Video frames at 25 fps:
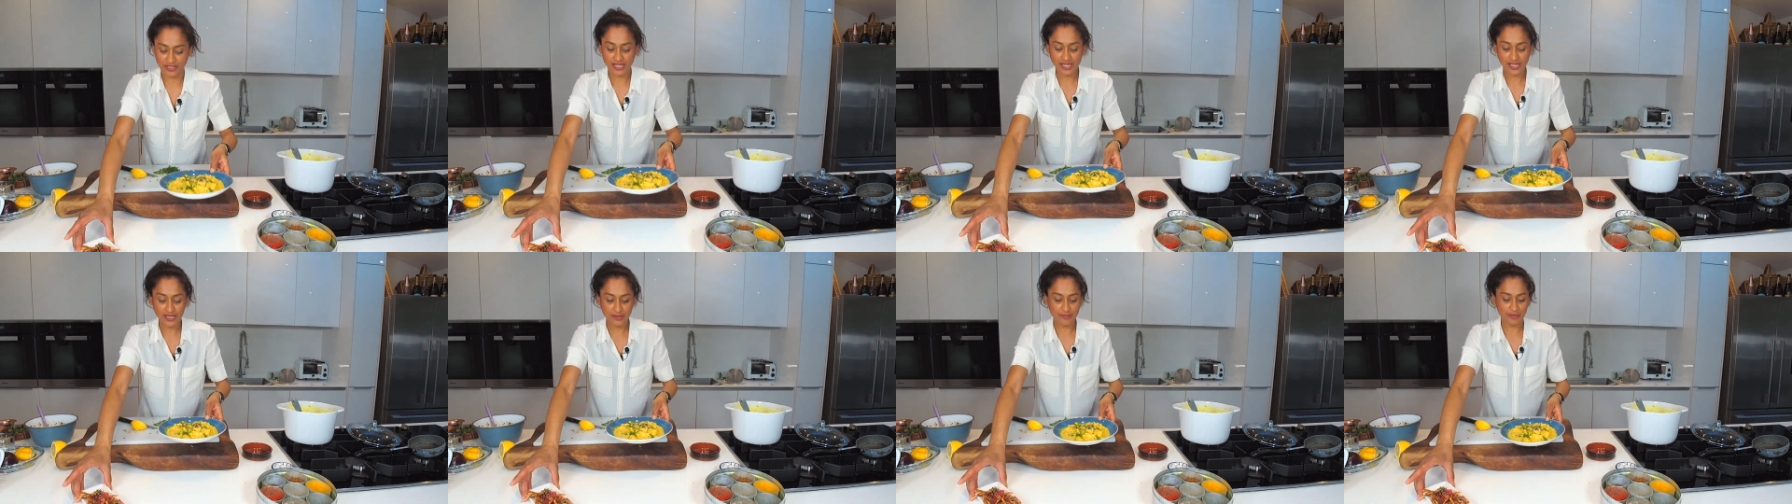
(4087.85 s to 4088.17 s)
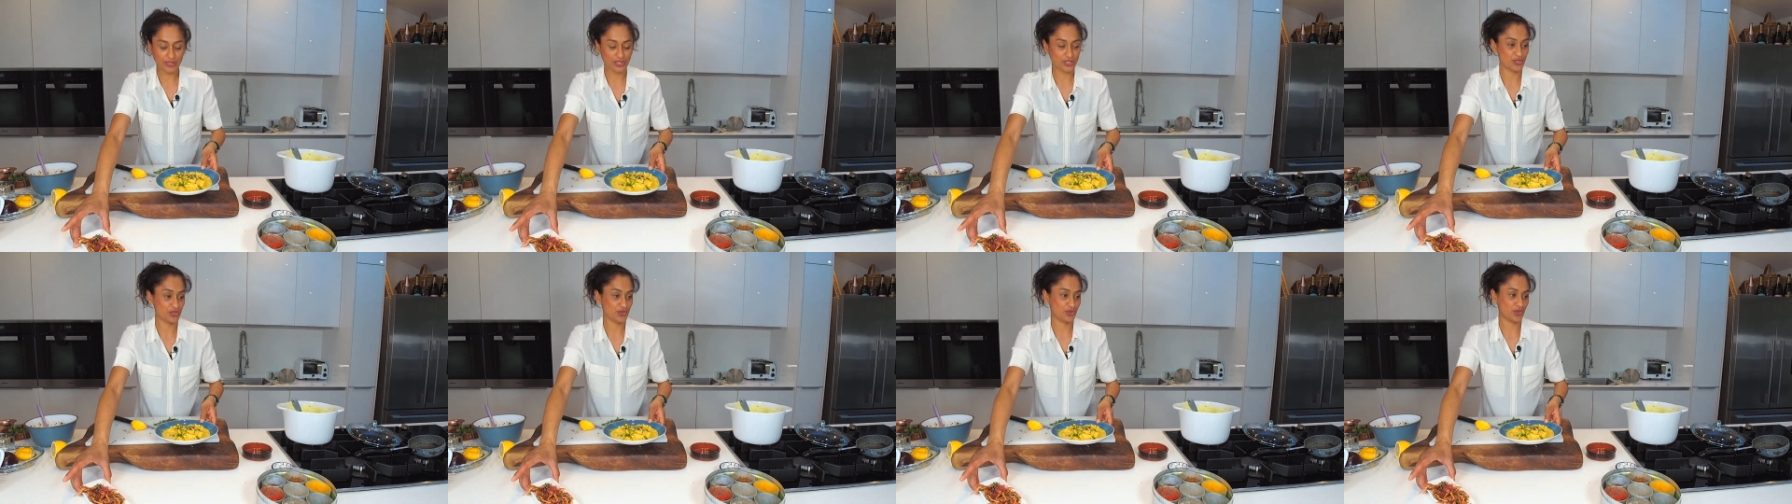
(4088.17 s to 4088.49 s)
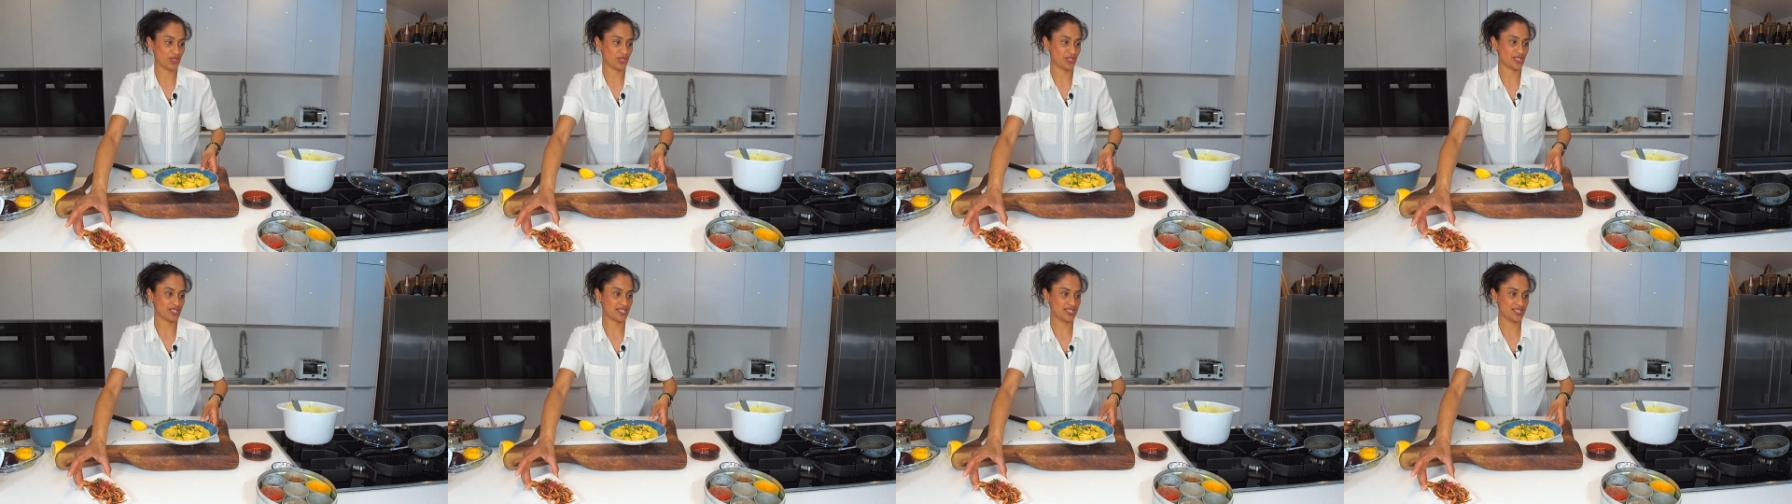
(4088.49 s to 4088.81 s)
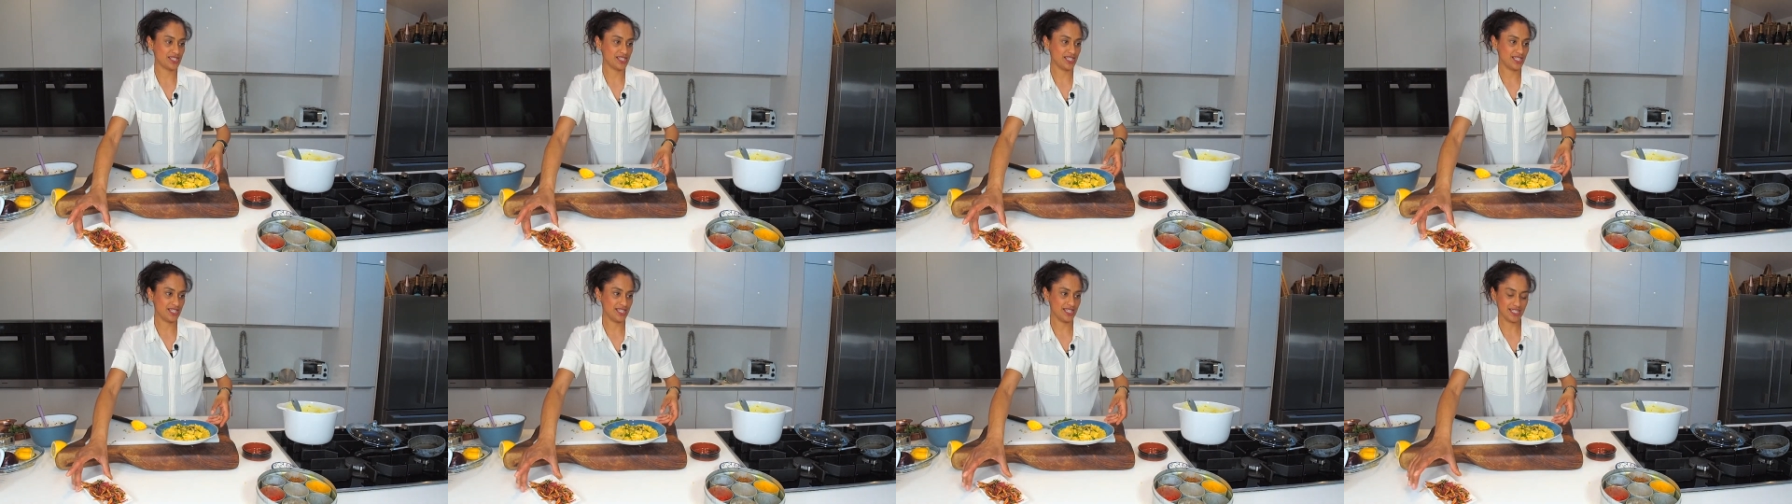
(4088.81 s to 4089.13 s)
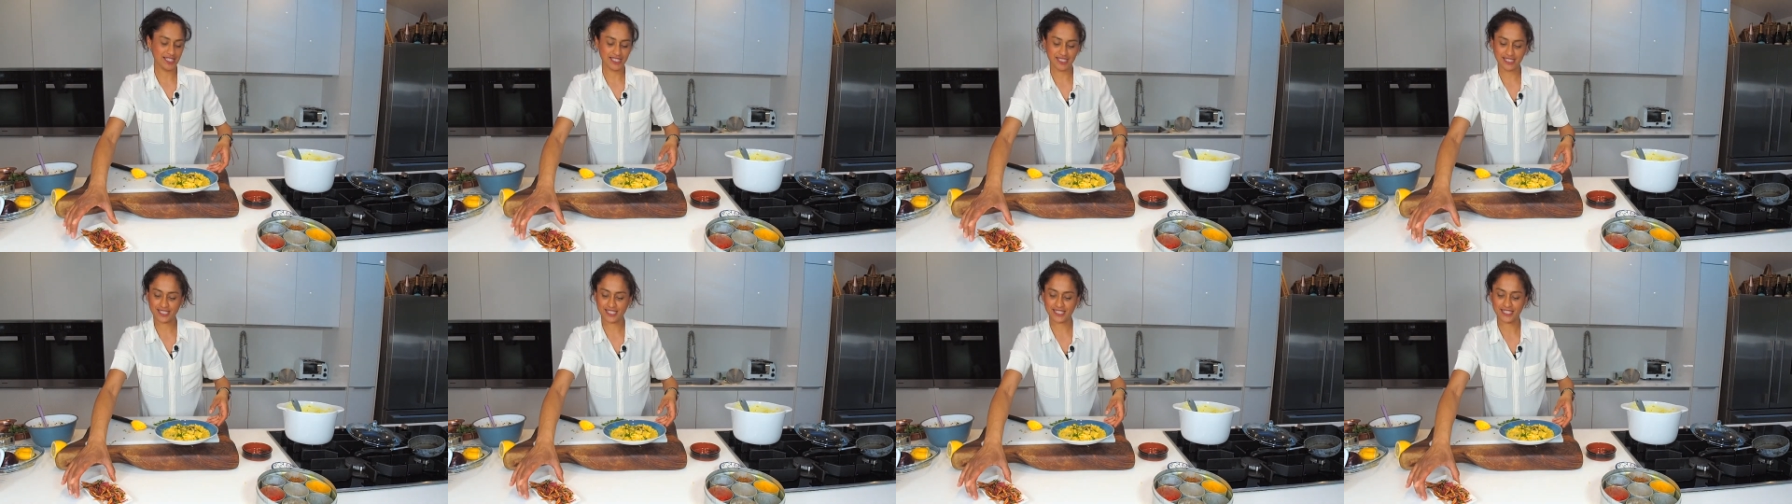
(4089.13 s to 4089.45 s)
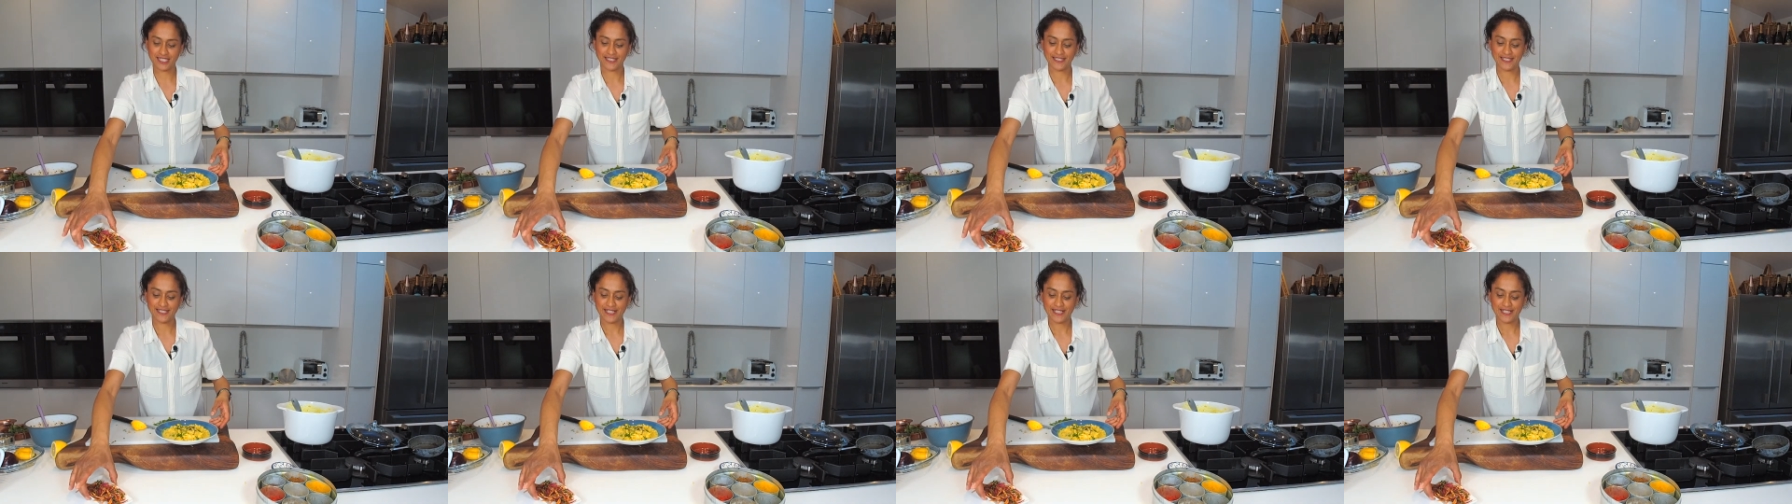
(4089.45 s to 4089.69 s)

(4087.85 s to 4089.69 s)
here because you can't see it.